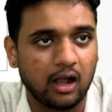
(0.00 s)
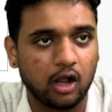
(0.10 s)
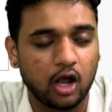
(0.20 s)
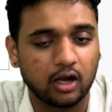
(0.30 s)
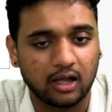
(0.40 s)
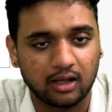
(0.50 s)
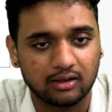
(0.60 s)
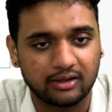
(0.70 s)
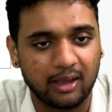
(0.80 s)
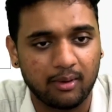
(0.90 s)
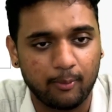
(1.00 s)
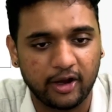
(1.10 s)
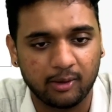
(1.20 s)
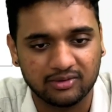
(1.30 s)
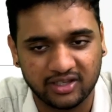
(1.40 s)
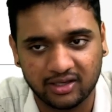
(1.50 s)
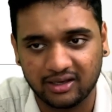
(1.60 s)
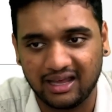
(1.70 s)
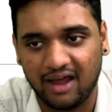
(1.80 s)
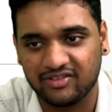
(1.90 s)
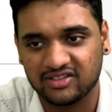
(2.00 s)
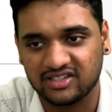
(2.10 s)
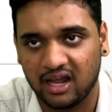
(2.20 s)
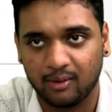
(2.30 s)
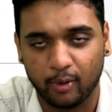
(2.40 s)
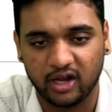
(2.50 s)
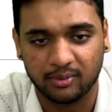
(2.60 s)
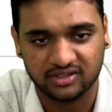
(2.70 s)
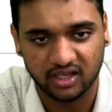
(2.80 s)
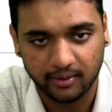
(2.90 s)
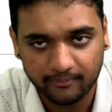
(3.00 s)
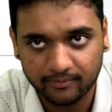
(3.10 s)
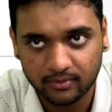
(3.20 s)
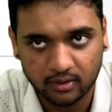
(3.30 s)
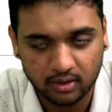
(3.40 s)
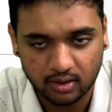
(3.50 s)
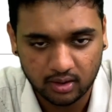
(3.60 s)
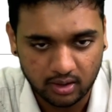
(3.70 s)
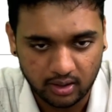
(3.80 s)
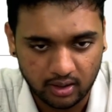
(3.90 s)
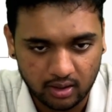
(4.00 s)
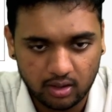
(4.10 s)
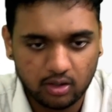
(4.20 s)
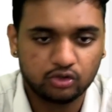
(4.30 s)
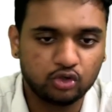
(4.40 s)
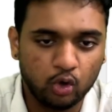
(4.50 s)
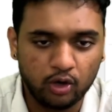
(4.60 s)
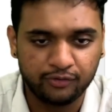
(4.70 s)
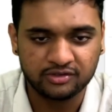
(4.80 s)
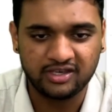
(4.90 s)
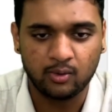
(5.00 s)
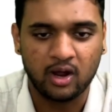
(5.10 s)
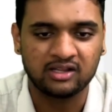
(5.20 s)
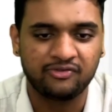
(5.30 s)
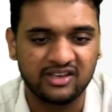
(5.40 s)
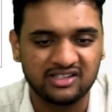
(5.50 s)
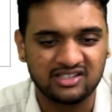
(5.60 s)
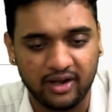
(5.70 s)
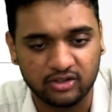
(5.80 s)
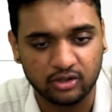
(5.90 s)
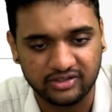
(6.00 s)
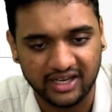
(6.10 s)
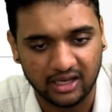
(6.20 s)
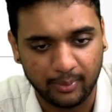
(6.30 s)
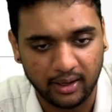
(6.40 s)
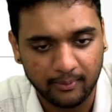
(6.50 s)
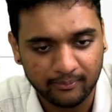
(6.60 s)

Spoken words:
Got came up point number C. Graph is given on point number C. So if you see what is the feasible region C and tell me.